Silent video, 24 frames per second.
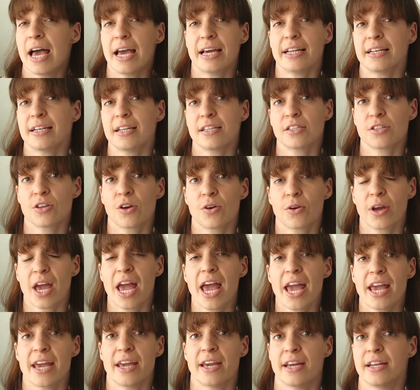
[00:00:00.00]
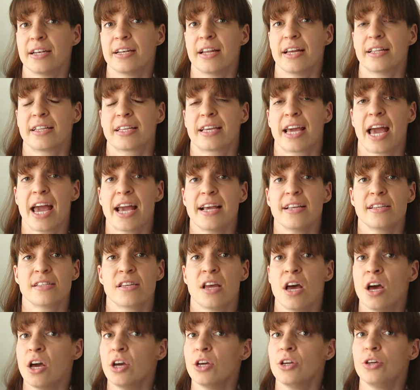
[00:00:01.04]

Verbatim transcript: And that's okay. In that case,